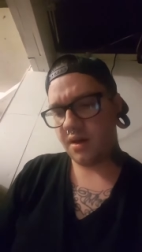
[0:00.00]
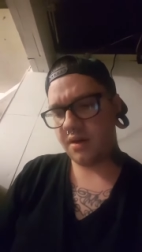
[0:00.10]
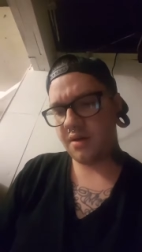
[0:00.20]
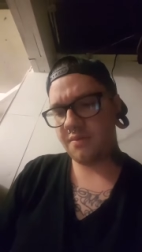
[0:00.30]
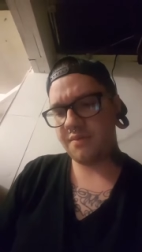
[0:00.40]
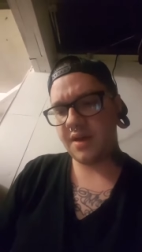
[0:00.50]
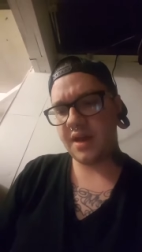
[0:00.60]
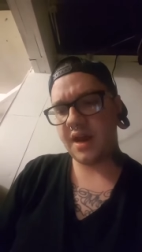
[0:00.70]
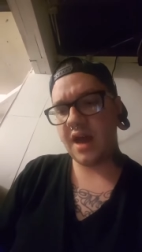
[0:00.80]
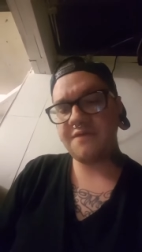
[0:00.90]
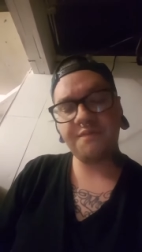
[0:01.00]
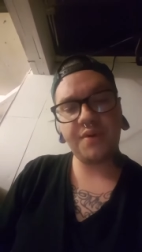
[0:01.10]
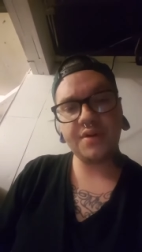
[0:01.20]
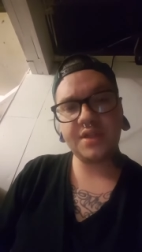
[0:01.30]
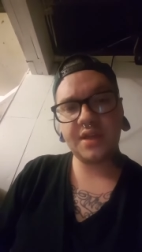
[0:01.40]
um, and I've
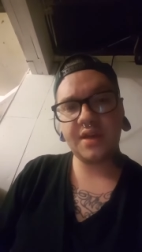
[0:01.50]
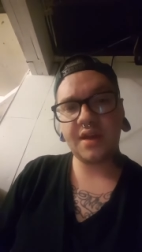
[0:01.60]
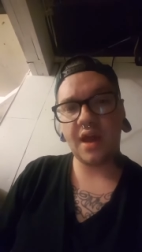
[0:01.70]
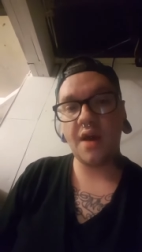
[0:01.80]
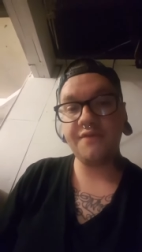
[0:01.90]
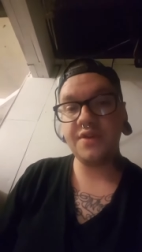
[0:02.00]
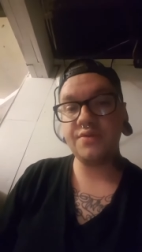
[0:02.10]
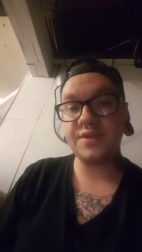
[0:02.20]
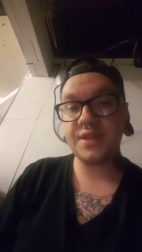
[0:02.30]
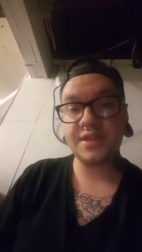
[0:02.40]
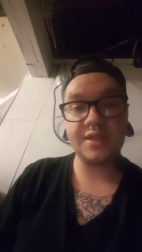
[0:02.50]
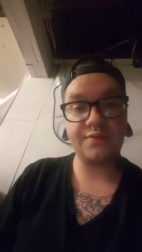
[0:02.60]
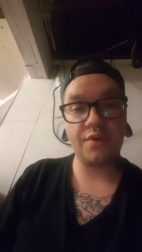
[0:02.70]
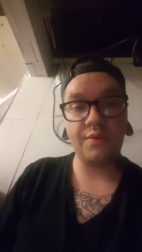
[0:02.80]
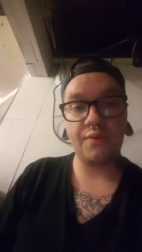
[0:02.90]
personally I've used this
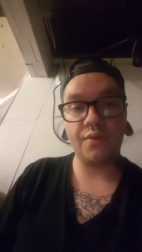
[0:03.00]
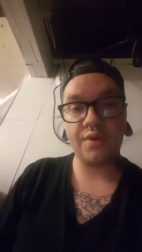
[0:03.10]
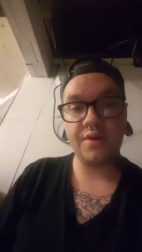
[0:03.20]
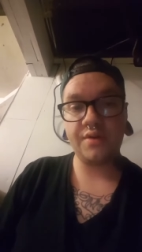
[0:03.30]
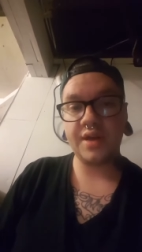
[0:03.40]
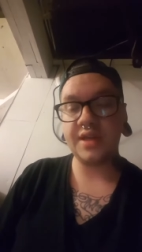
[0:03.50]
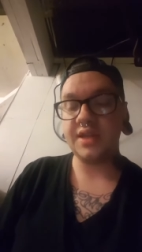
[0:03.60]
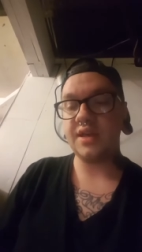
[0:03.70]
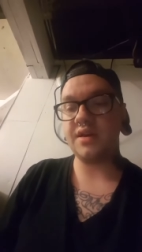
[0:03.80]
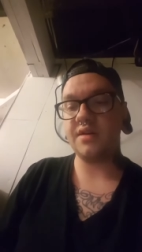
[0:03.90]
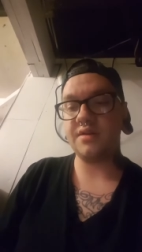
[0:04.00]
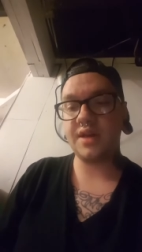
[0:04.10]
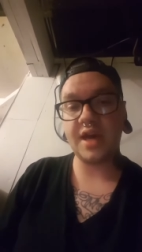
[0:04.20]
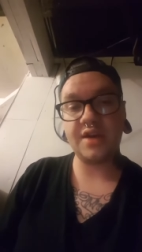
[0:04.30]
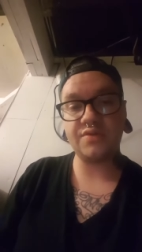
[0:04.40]
as a roaming warrior in the
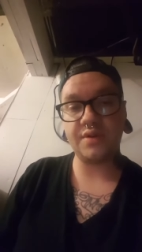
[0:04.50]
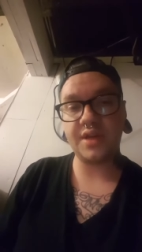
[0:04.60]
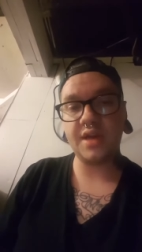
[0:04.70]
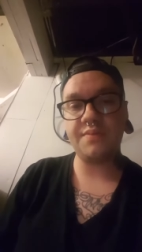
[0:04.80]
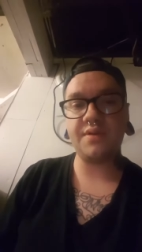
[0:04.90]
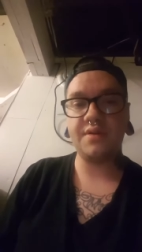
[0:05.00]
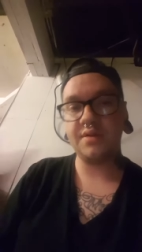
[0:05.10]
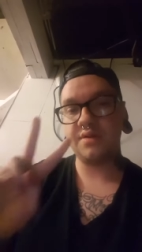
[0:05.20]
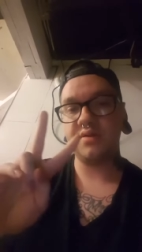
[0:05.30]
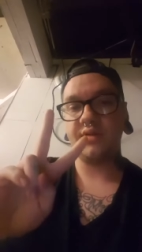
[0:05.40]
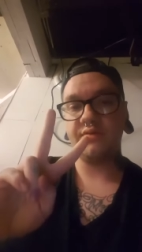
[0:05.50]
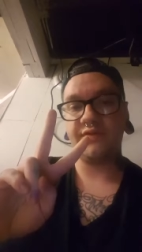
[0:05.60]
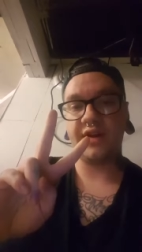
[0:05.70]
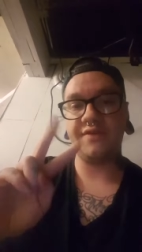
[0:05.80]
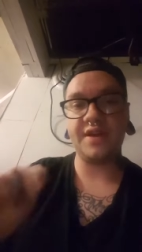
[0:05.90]
uh, one Keep,
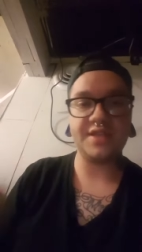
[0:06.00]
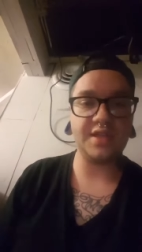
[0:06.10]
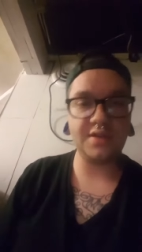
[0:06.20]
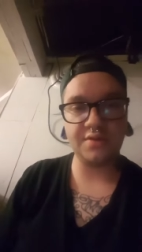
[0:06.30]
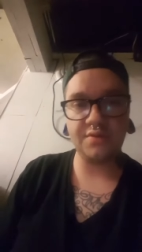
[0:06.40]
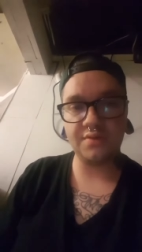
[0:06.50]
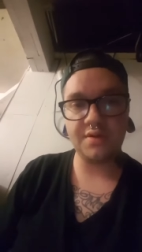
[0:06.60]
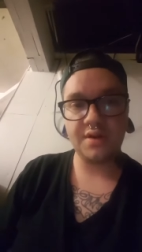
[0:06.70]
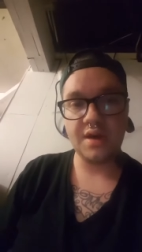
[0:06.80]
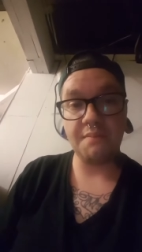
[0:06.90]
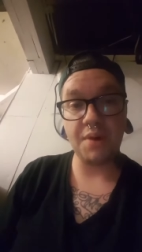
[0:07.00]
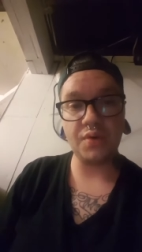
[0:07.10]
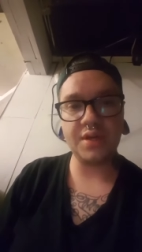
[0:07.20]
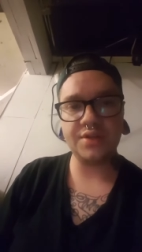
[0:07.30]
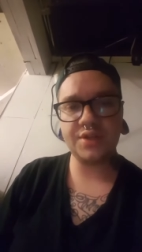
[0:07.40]
Final Fantasy II
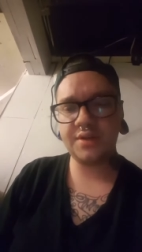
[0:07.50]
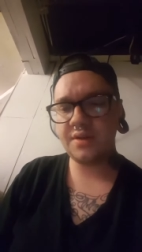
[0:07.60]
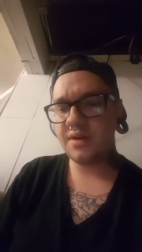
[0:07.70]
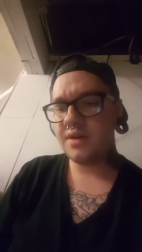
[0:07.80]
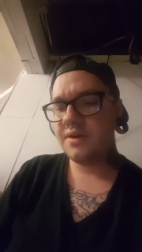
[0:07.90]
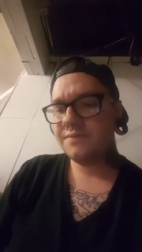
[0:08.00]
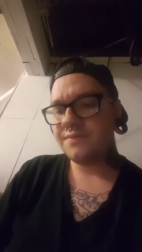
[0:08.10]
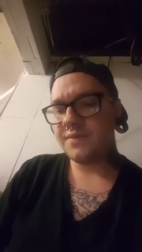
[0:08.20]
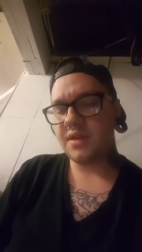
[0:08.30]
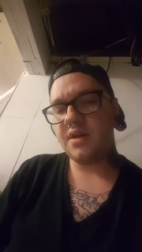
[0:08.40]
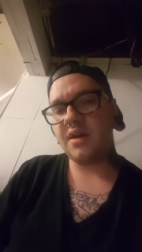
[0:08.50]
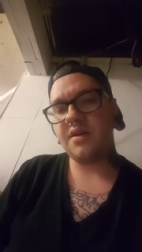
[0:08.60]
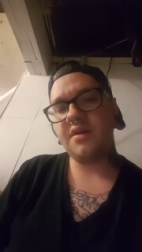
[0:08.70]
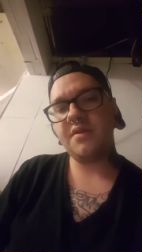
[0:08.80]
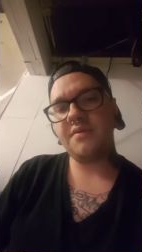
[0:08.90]
Moat Dungeon.
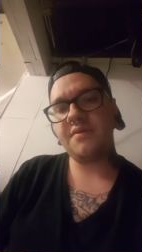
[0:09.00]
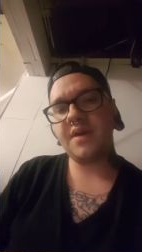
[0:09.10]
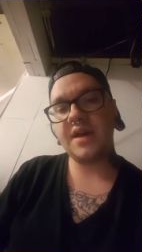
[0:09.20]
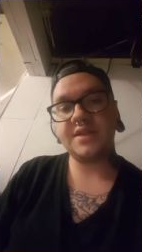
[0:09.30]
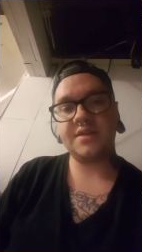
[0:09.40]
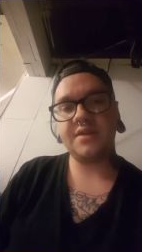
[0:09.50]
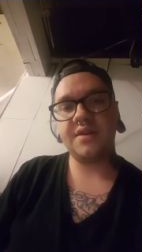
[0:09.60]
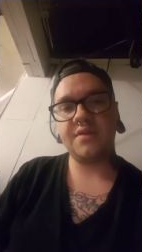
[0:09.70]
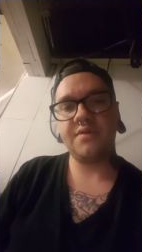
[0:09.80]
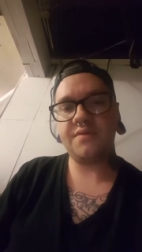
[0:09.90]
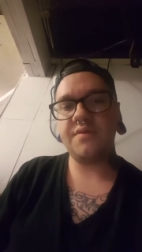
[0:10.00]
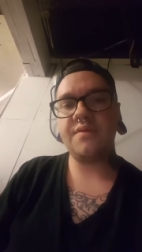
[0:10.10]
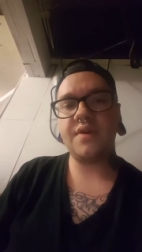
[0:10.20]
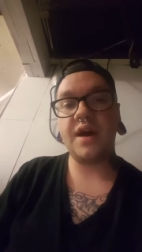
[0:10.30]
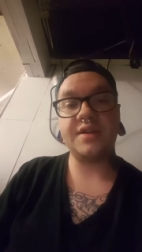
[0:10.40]
Uh, as a you know,
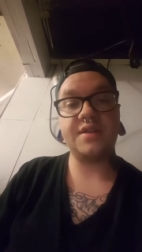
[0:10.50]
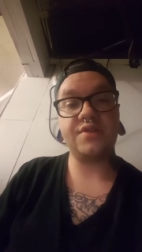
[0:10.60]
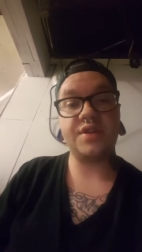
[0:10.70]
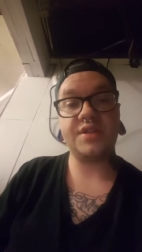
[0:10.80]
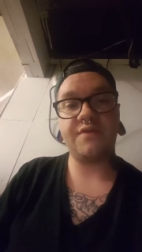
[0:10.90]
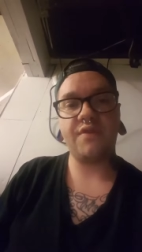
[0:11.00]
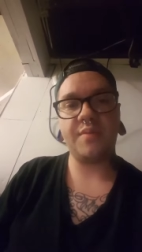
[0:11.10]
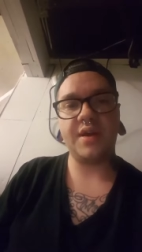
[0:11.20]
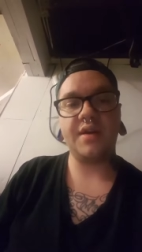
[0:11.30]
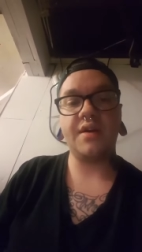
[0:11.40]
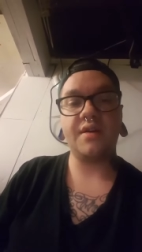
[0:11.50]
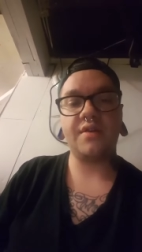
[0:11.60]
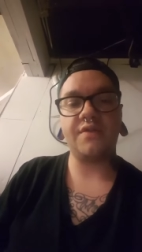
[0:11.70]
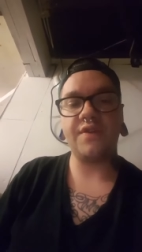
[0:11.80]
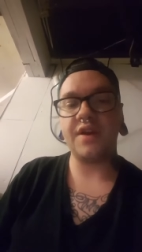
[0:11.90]
on a suggestion from a, a uh,
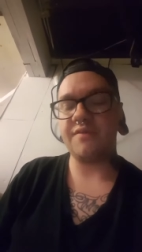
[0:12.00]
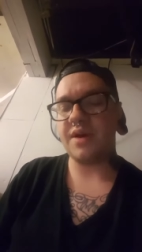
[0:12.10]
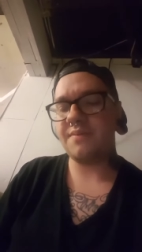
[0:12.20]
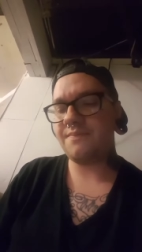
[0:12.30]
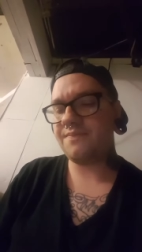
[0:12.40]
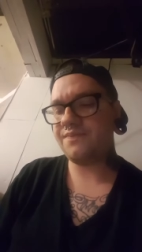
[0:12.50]
good friend of mine.